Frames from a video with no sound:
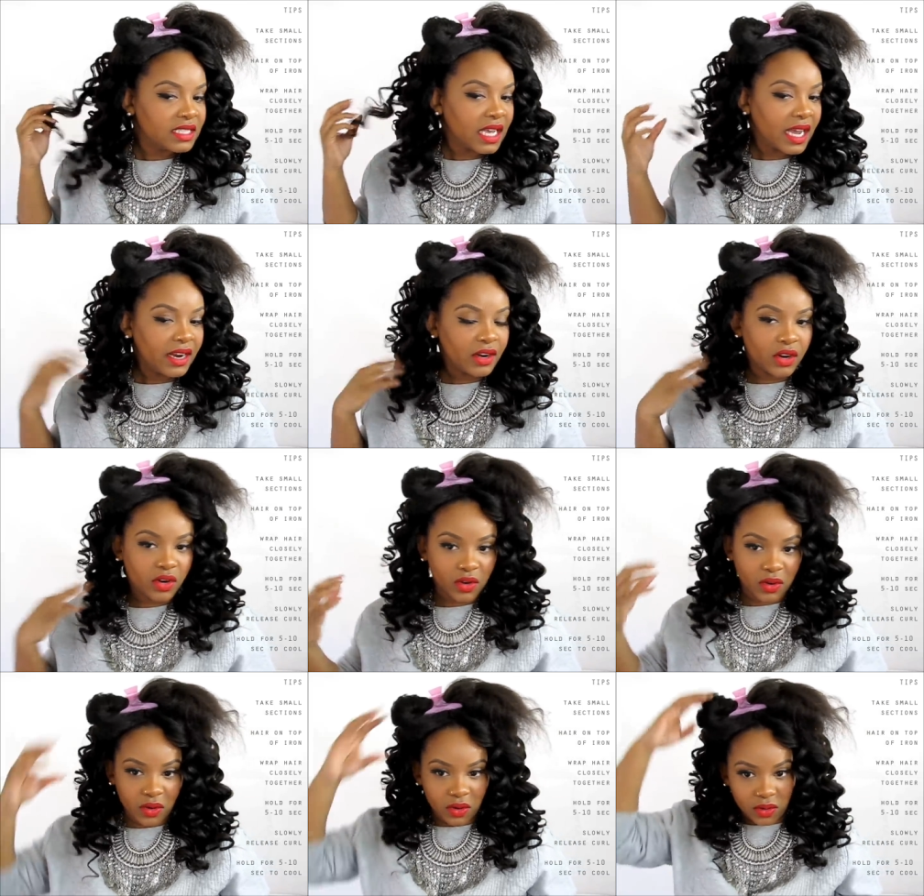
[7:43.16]
tighter
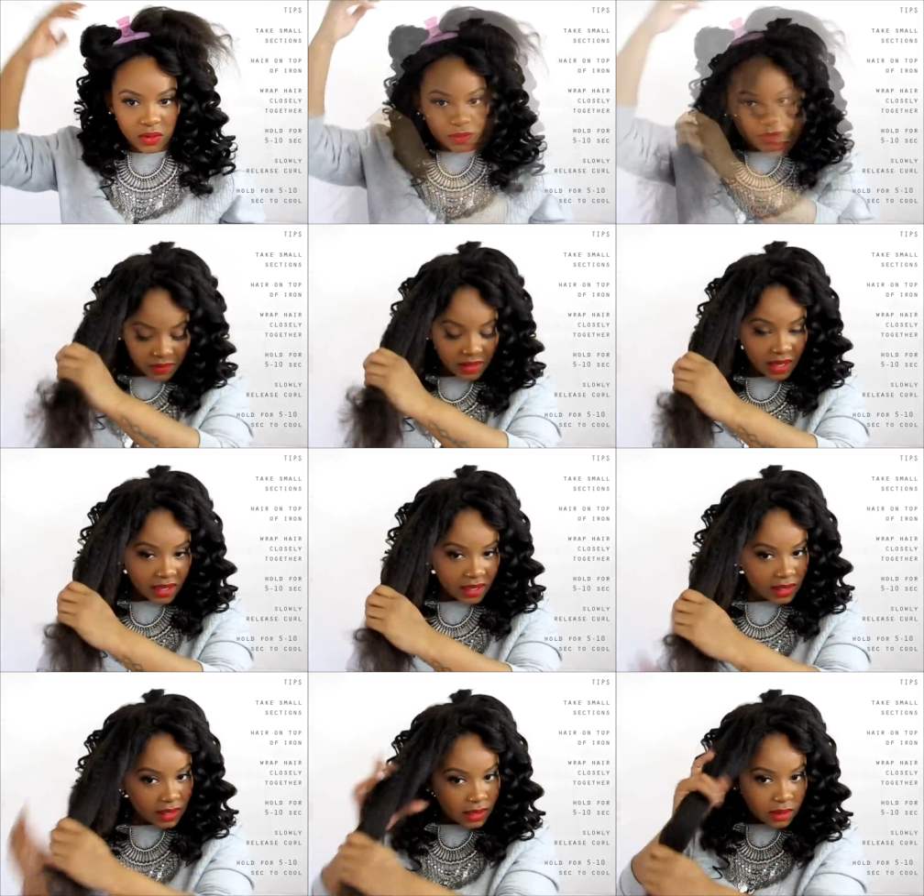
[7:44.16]
curl hopefully I
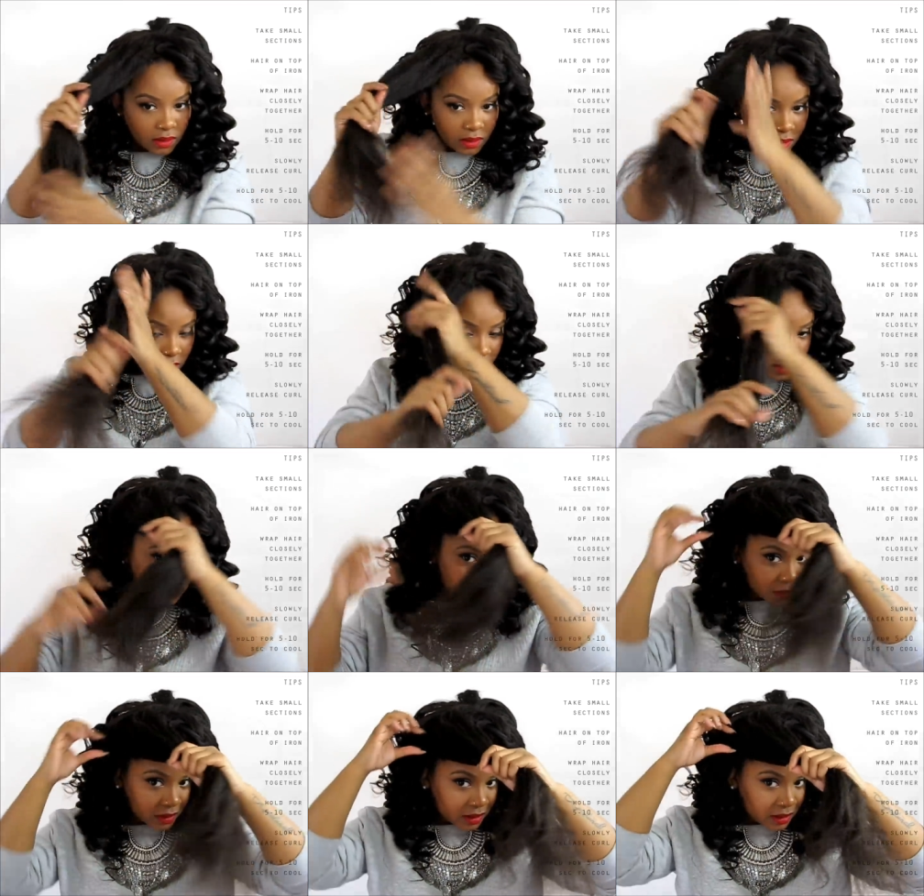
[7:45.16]
can get it on the next
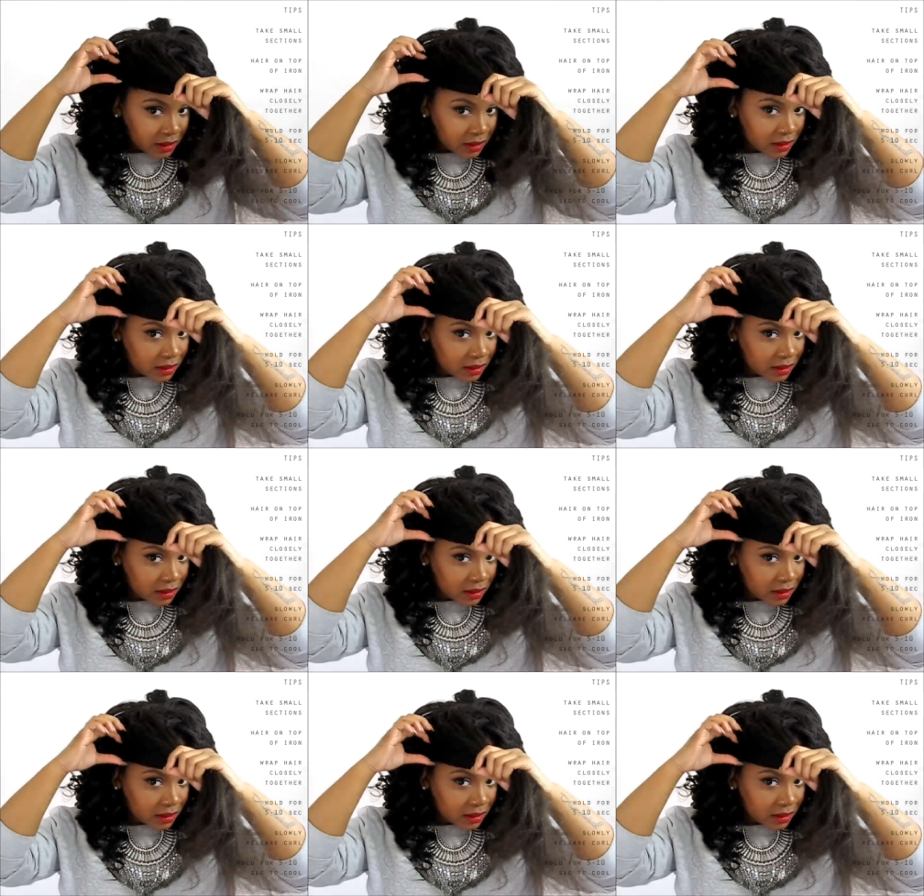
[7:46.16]
one